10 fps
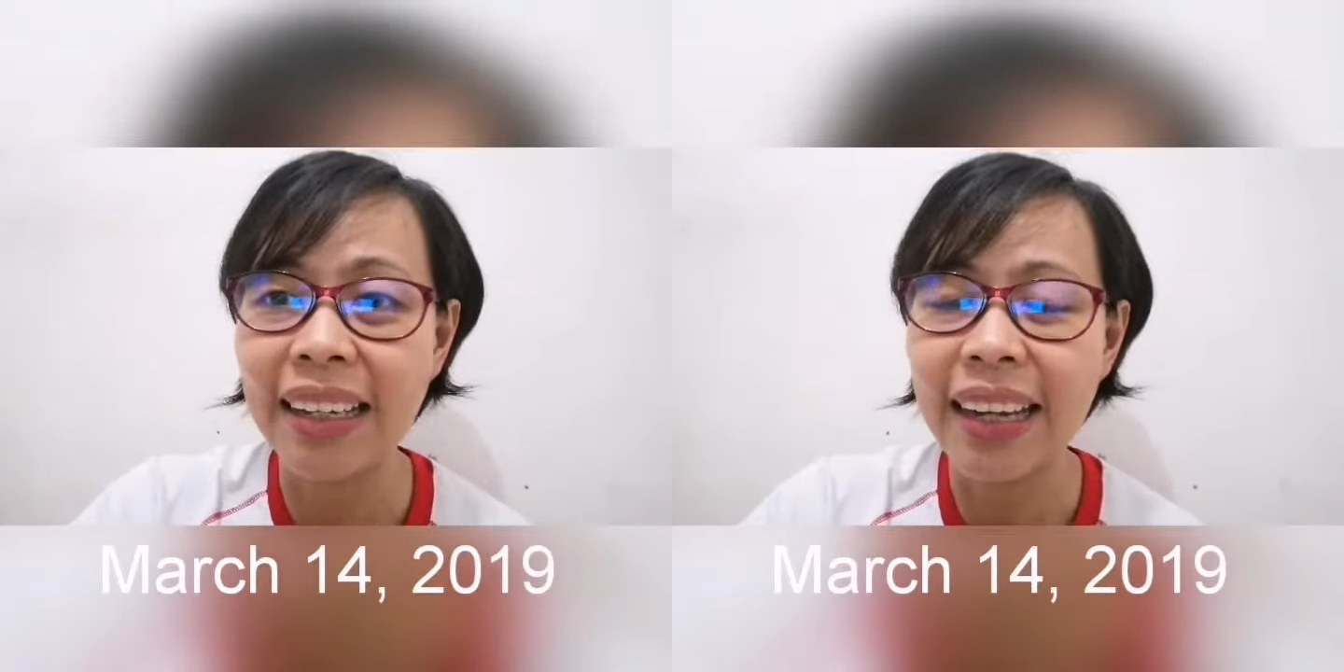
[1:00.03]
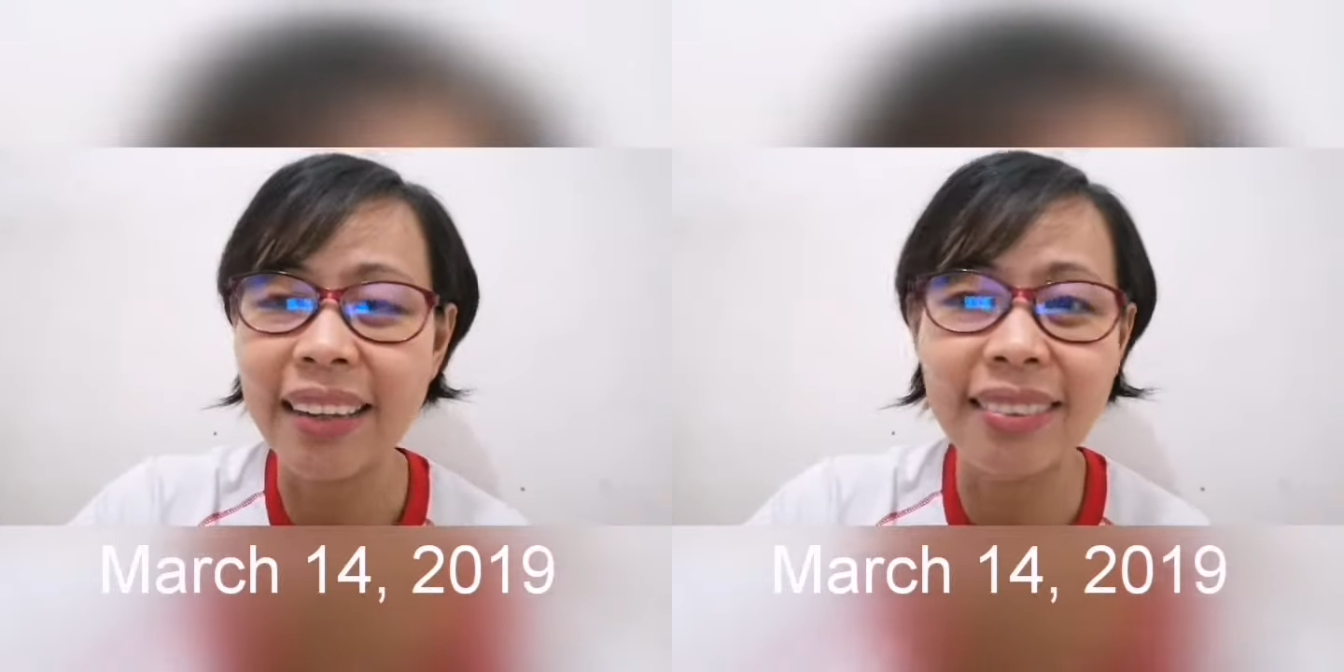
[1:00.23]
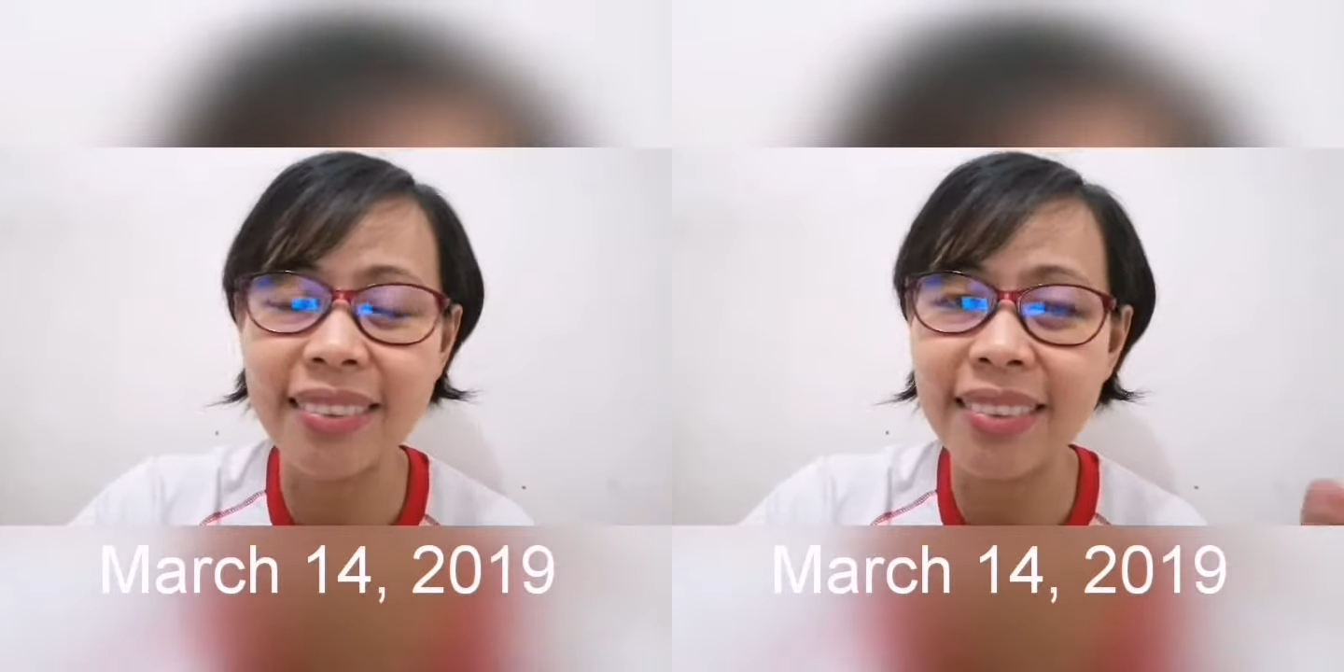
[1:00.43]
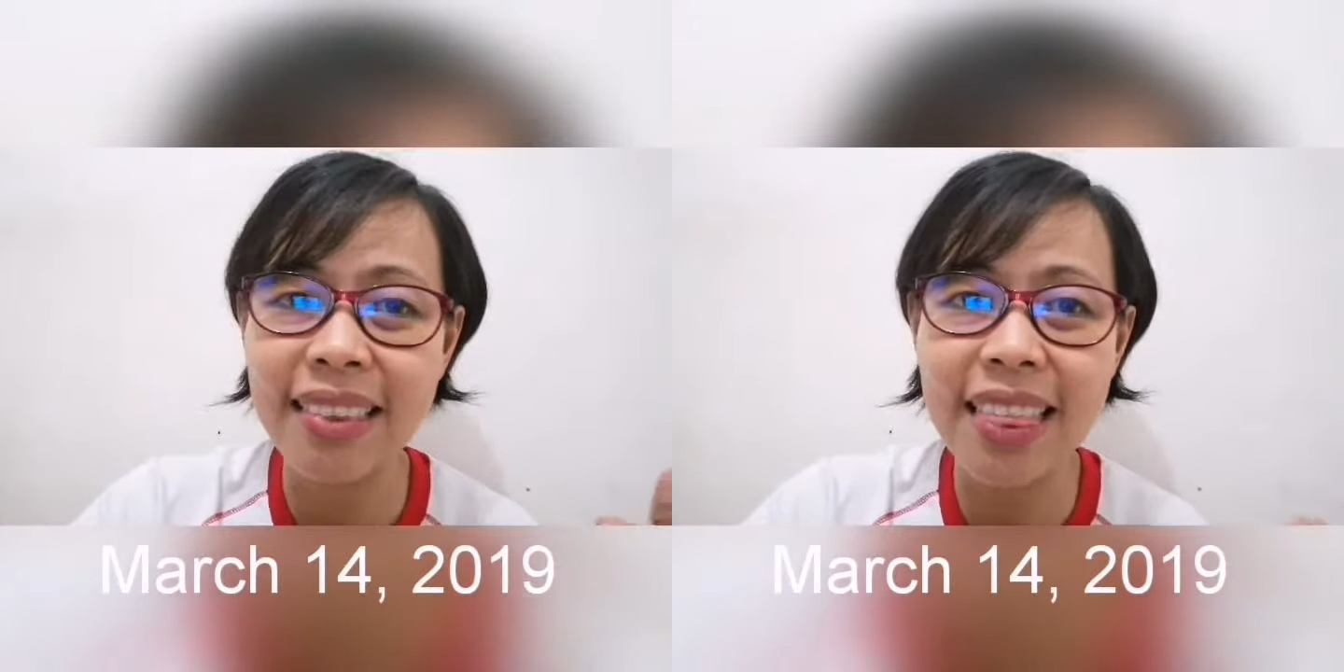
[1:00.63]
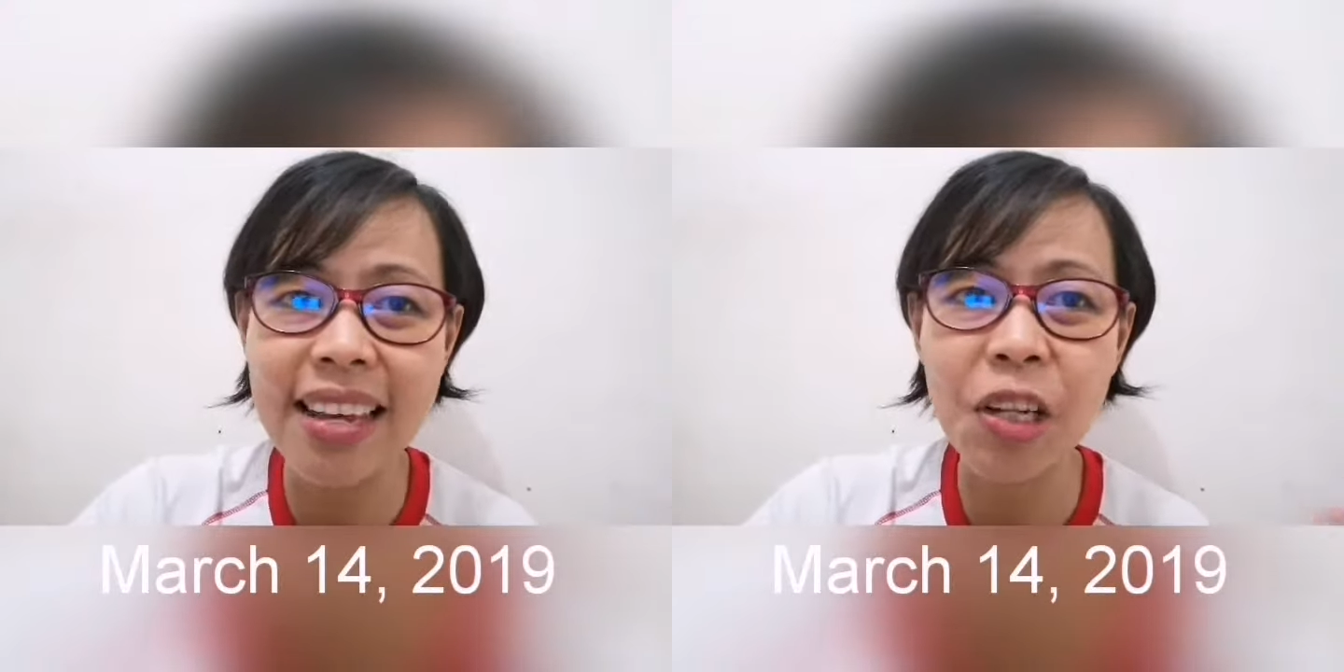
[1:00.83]
Like,
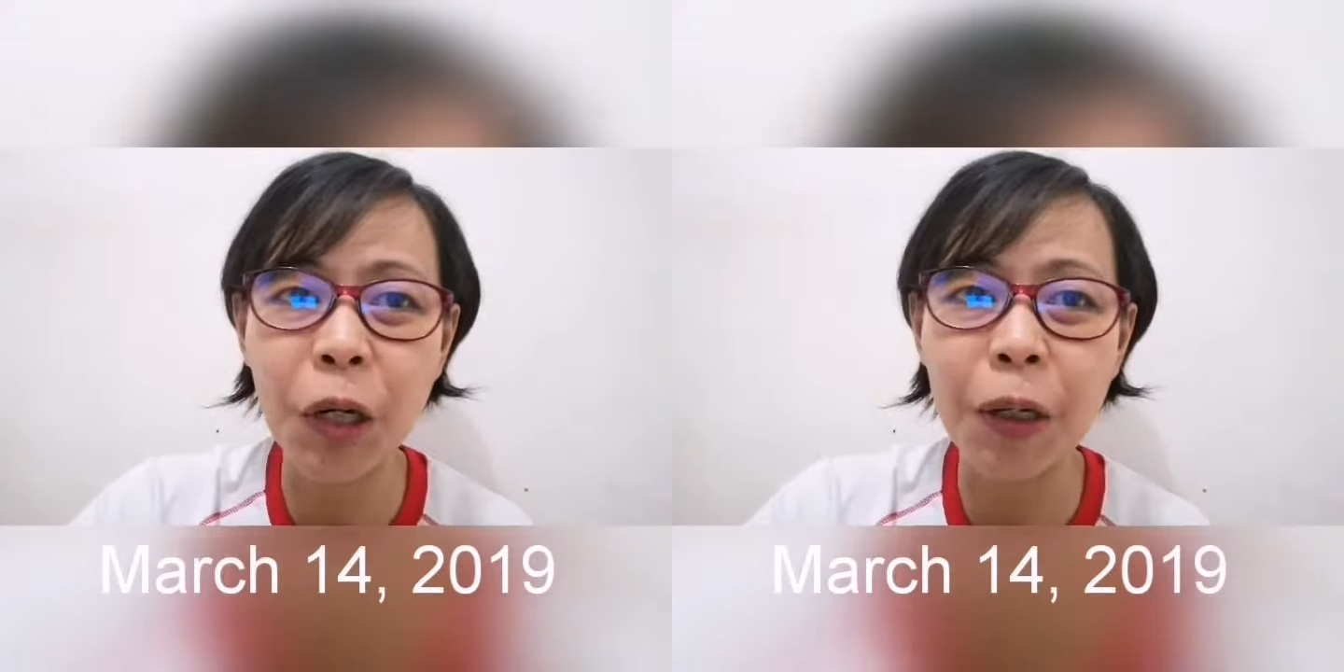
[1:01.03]
these